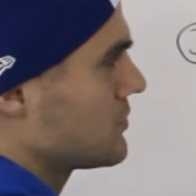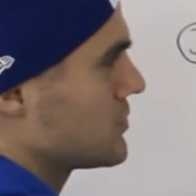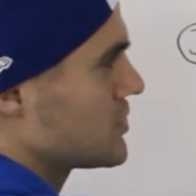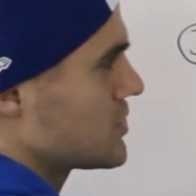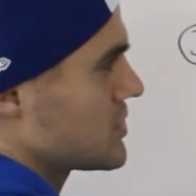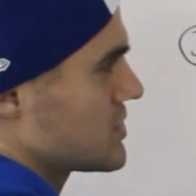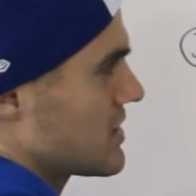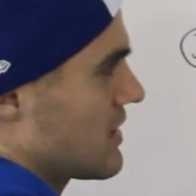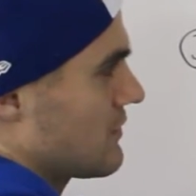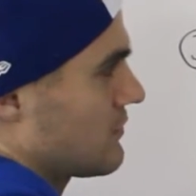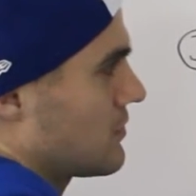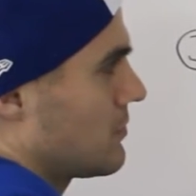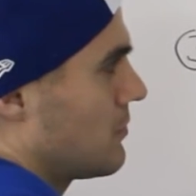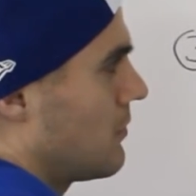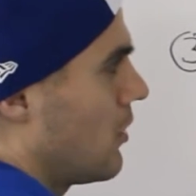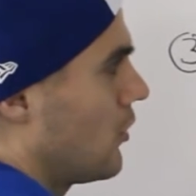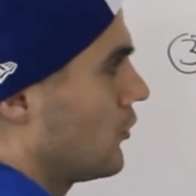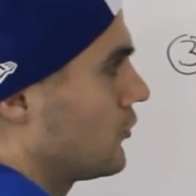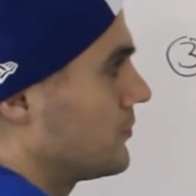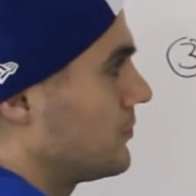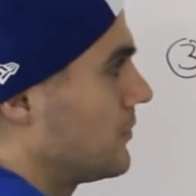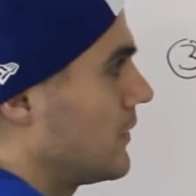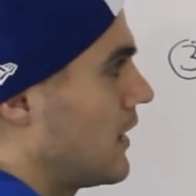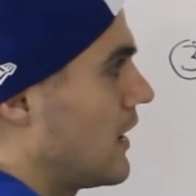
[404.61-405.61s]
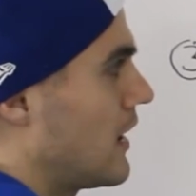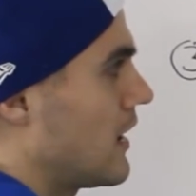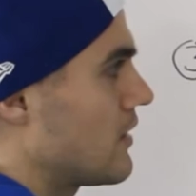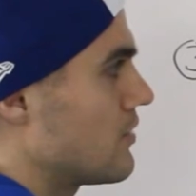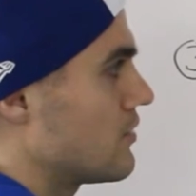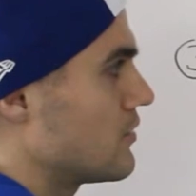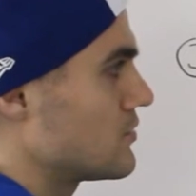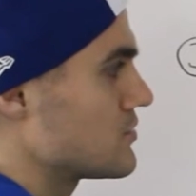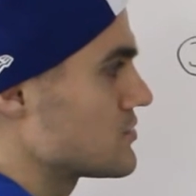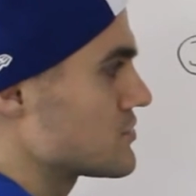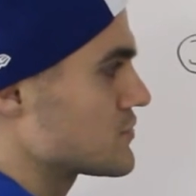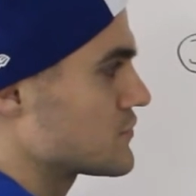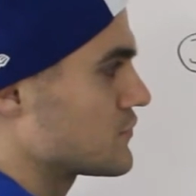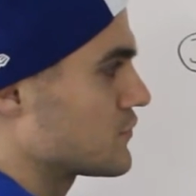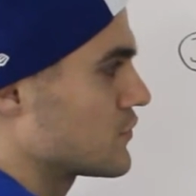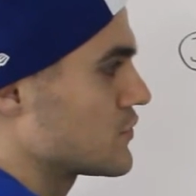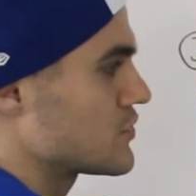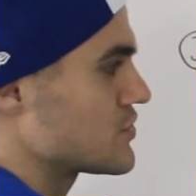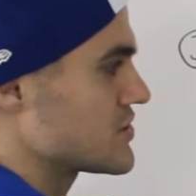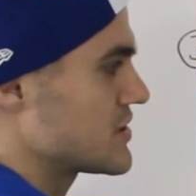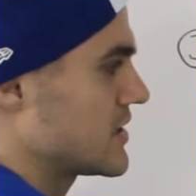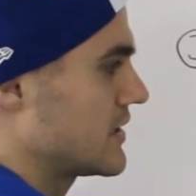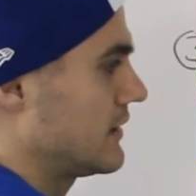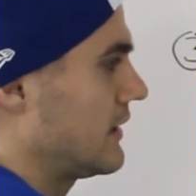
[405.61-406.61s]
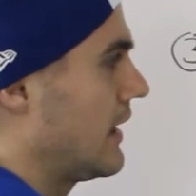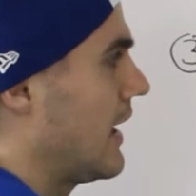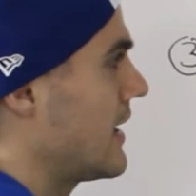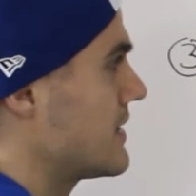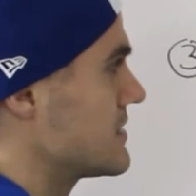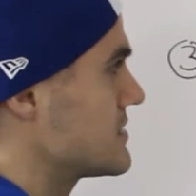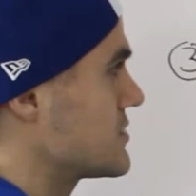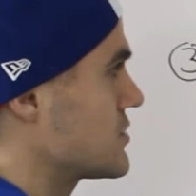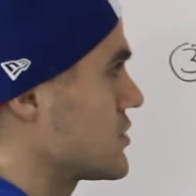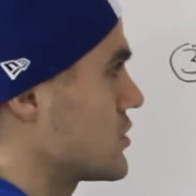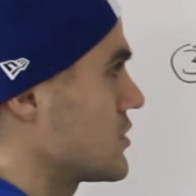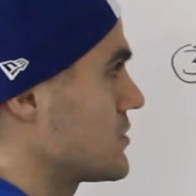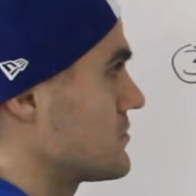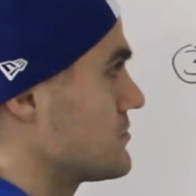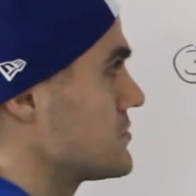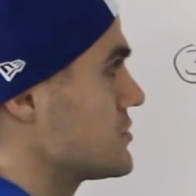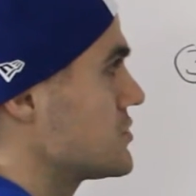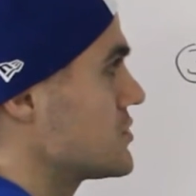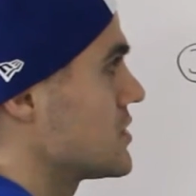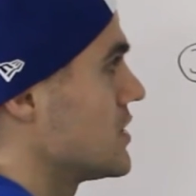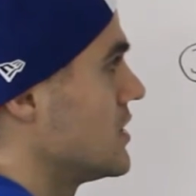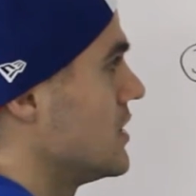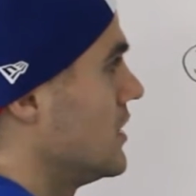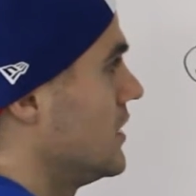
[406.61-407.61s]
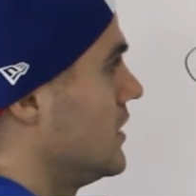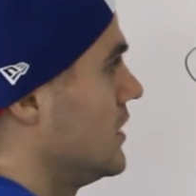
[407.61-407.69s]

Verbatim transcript: we just have to multiply those first and last terms.